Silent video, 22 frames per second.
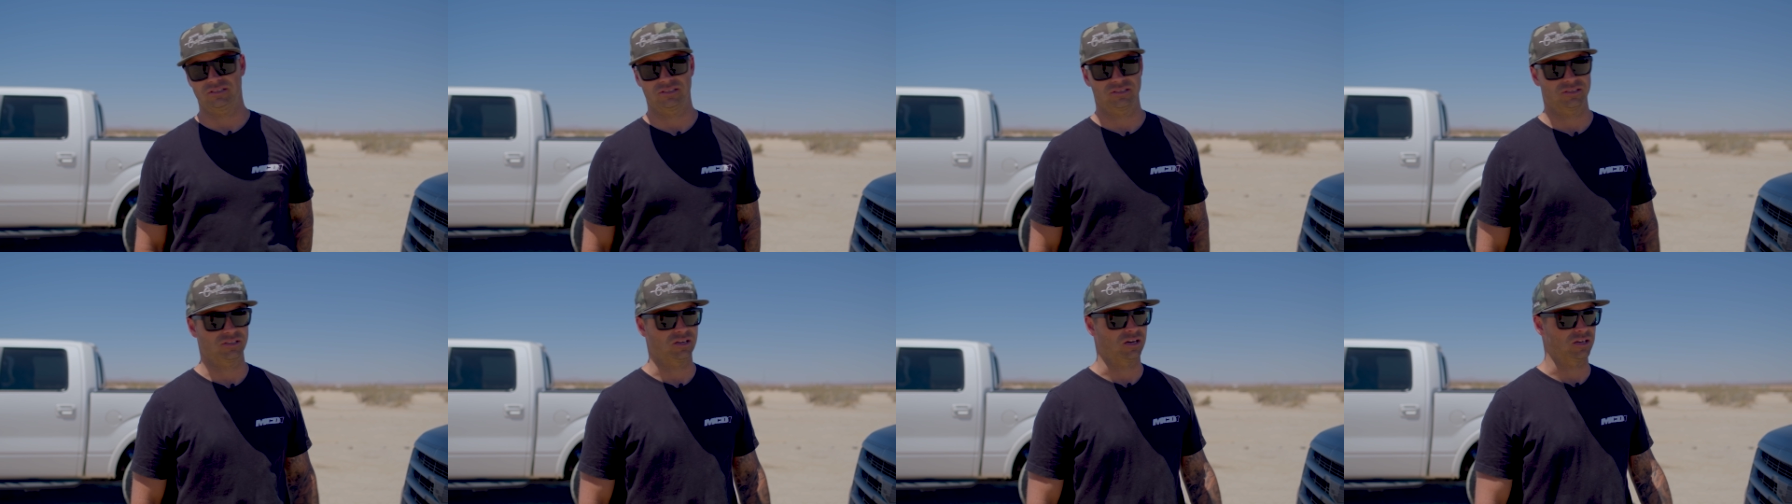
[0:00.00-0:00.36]

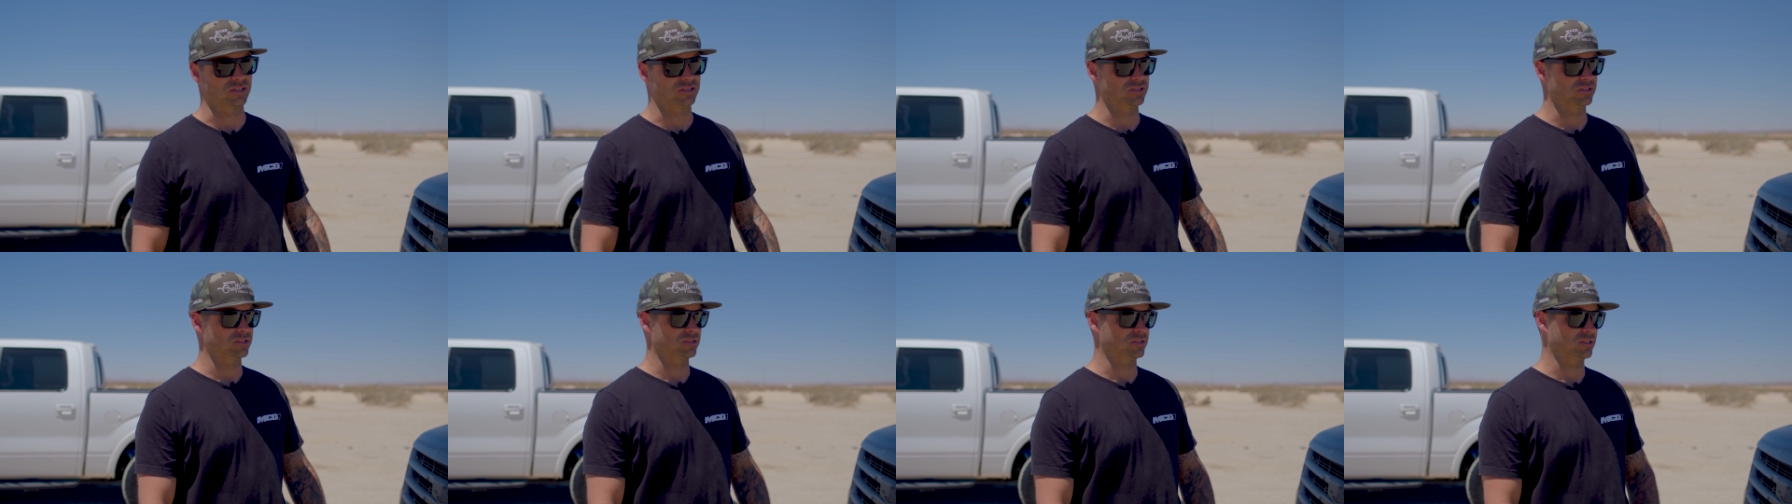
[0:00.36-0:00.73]
and not
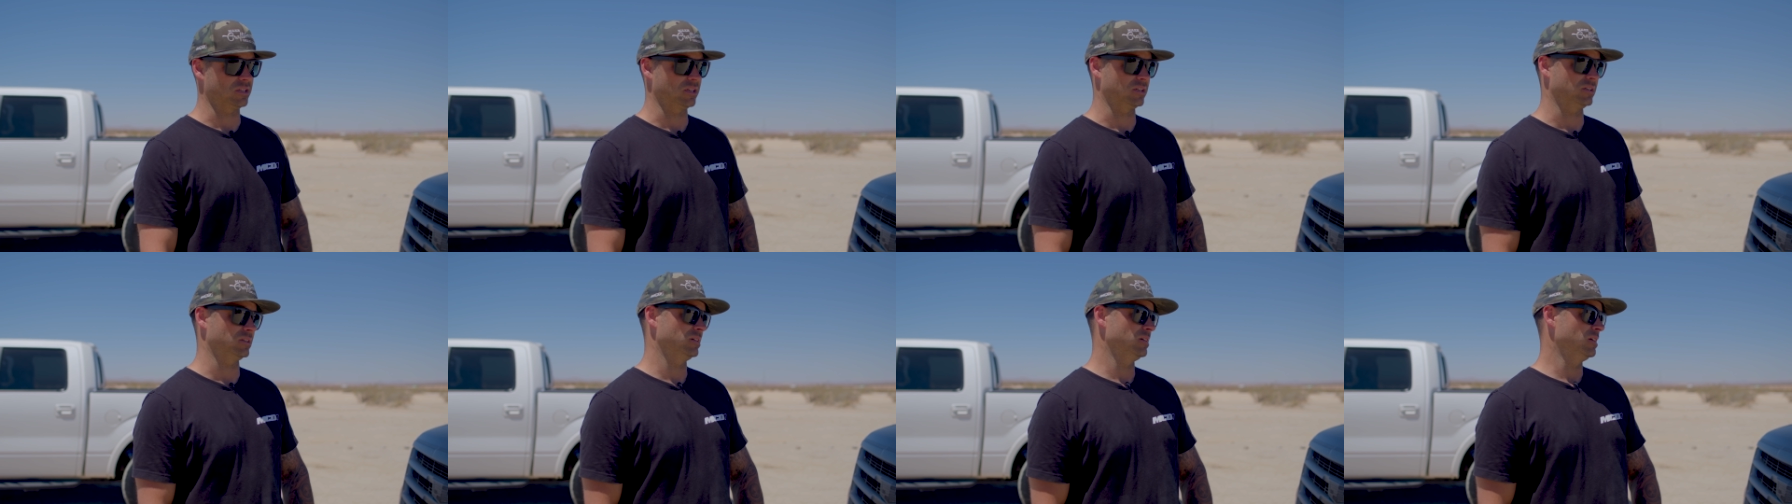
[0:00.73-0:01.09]
just
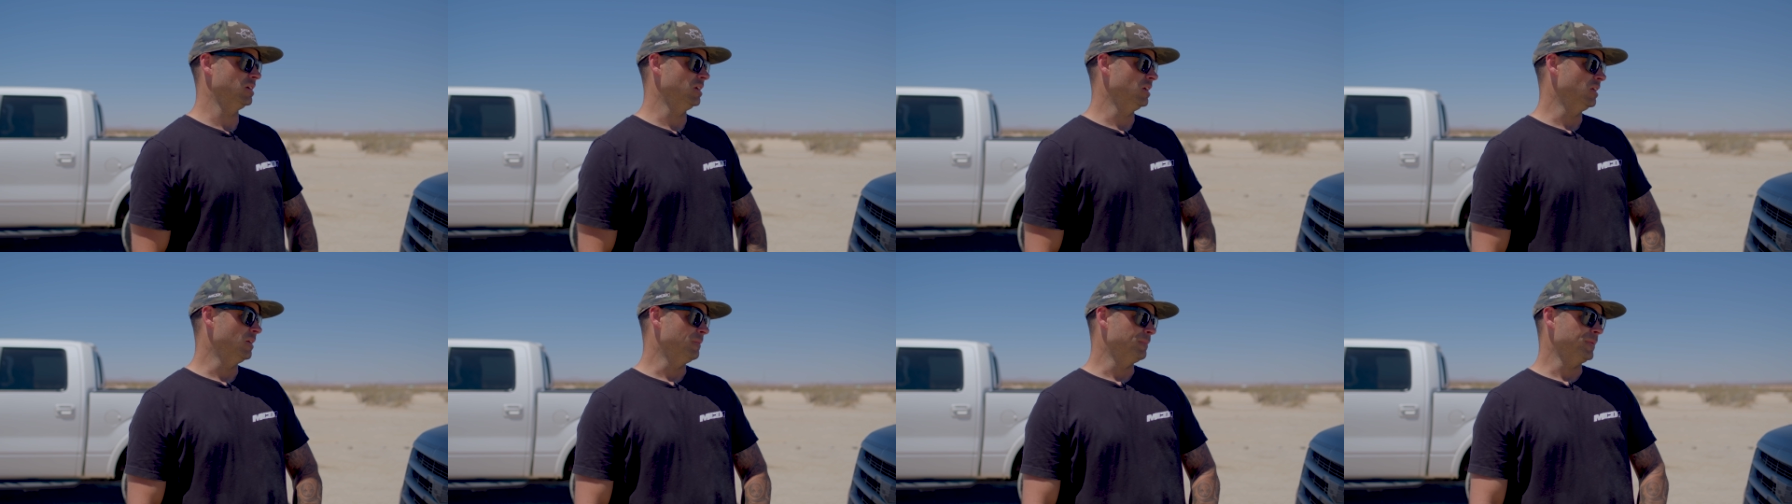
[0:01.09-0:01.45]
like,
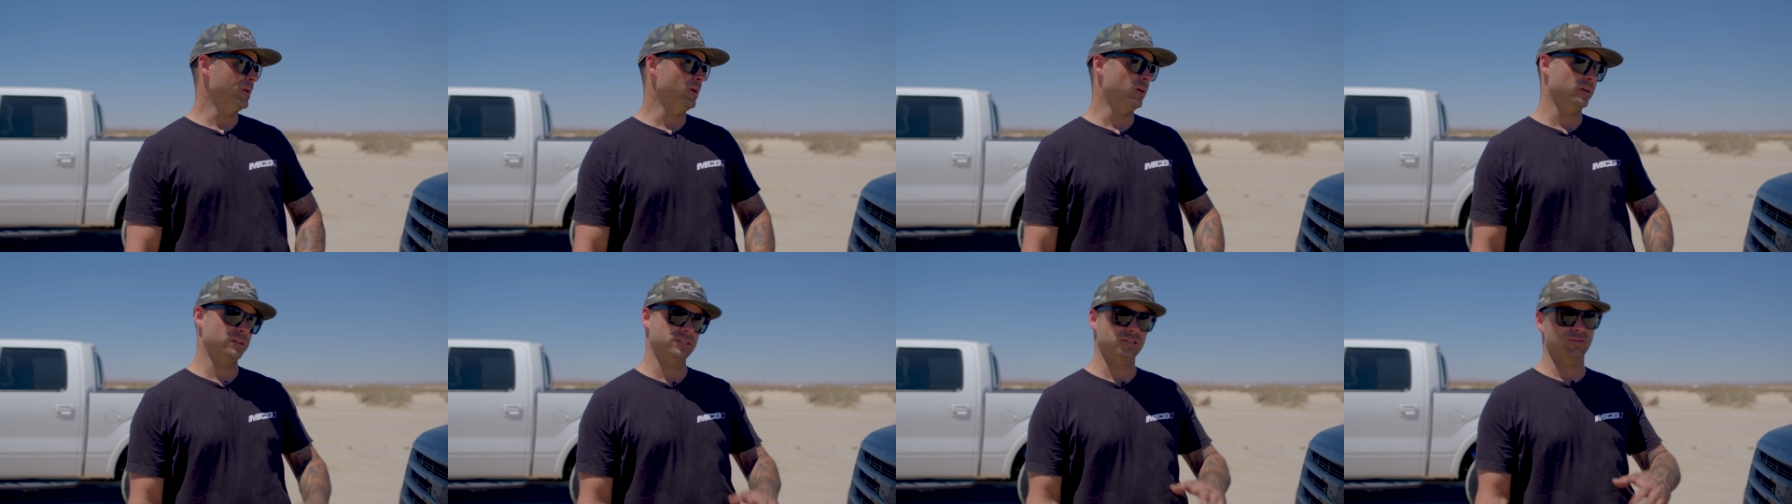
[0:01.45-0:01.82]

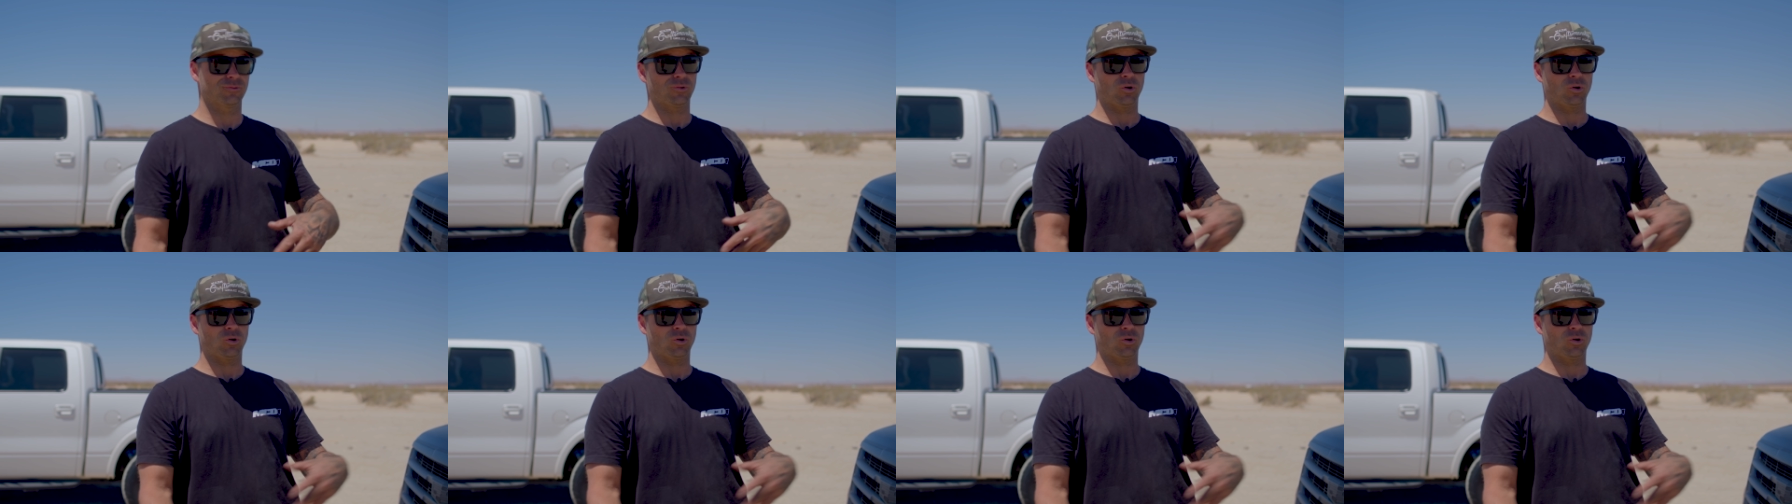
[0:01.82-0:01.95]
oh, it's a